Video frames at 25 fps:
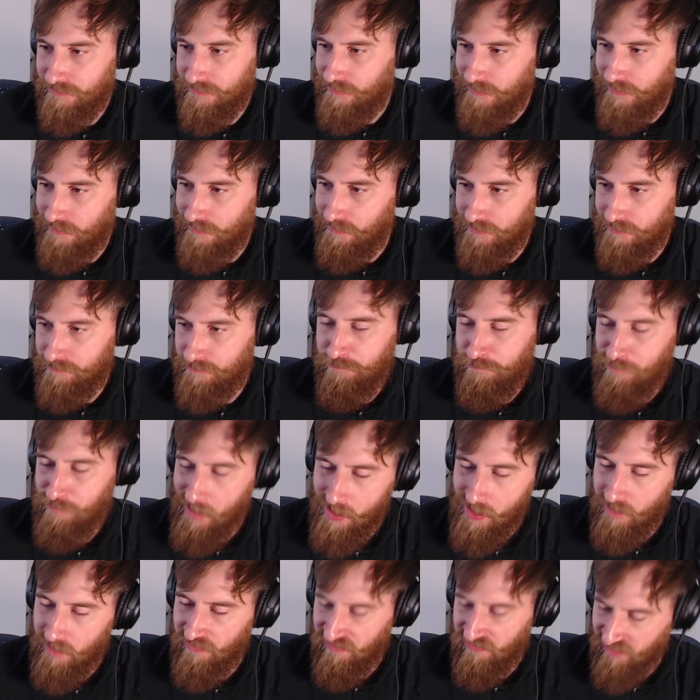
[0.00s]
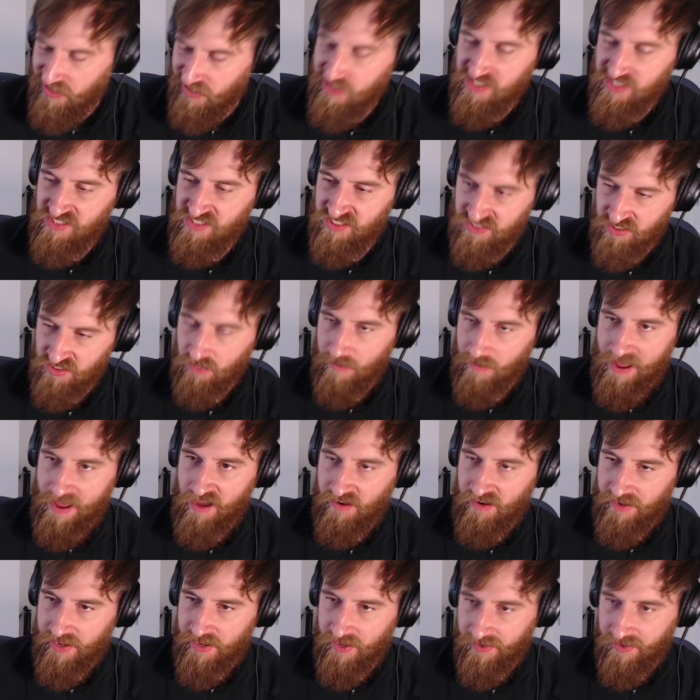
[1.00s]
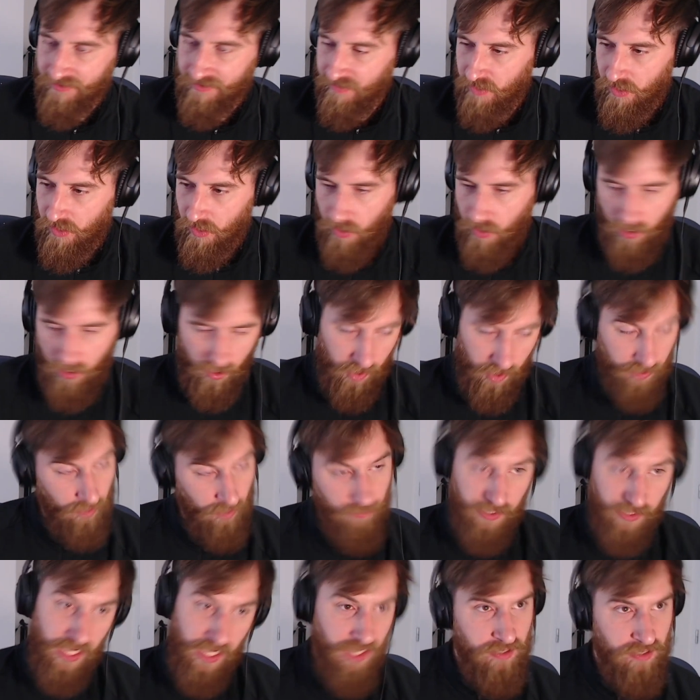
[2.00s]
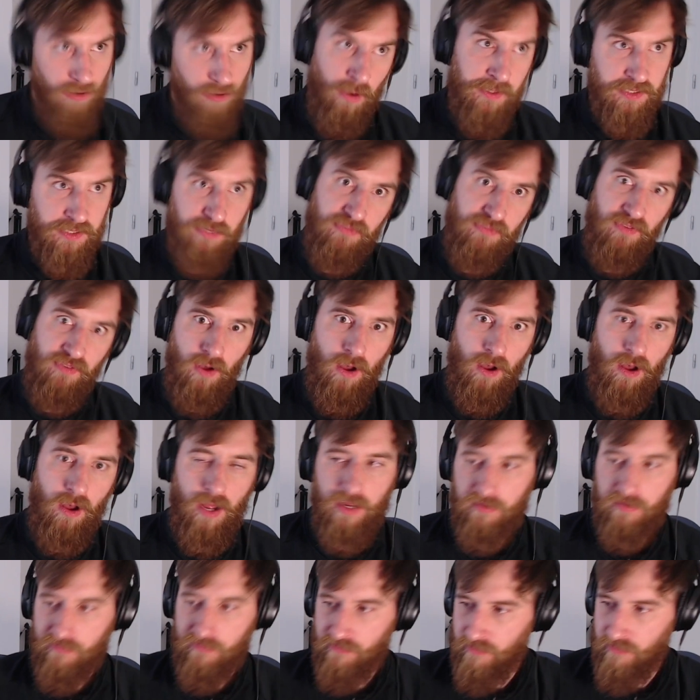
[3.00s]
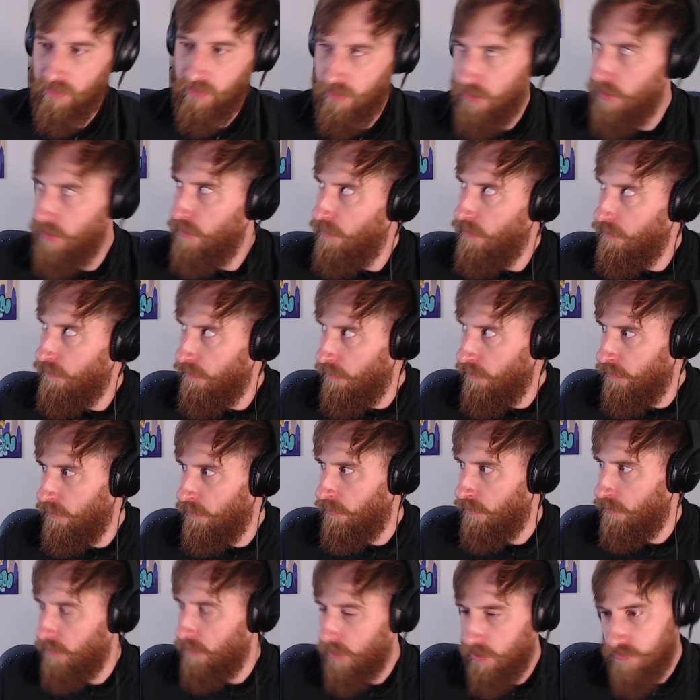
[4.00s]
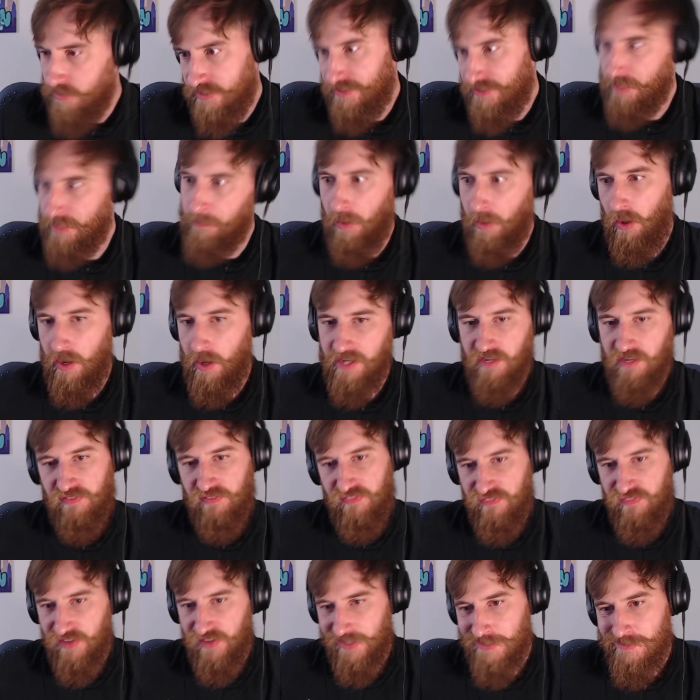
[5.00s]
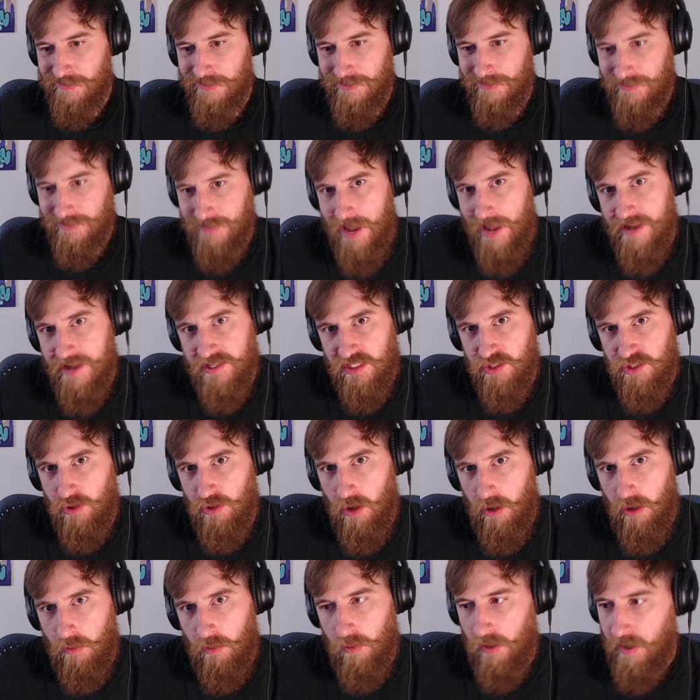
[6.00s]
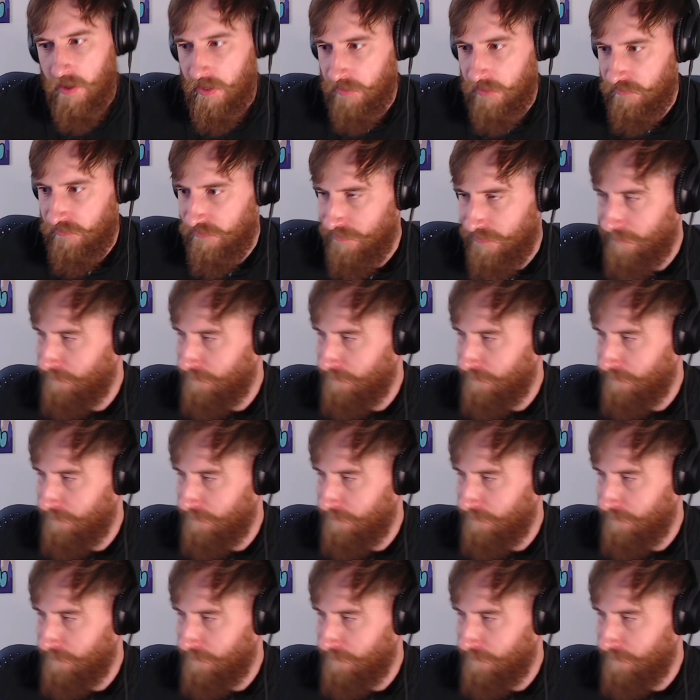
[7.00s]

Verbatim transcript: All right, there's better things to do out here. Like go get a nine to five. Ooh, go sit behind a fucking desk your whole life.